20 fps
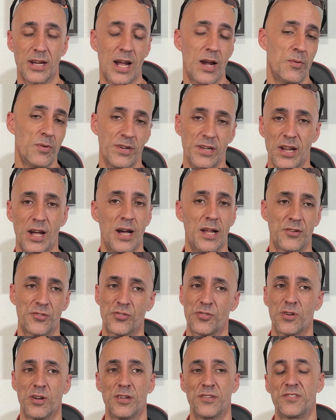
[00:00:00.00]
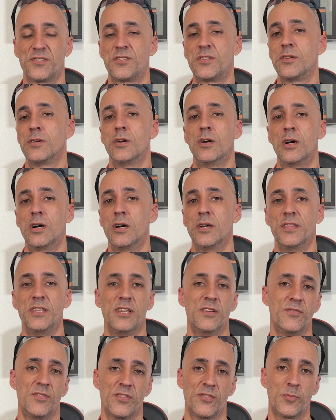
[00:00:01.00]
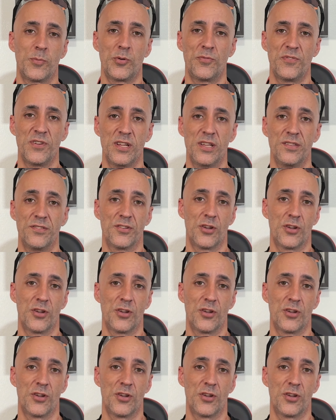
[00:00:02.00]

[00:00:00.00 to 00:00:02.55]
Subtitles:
I would not trust the invisible fence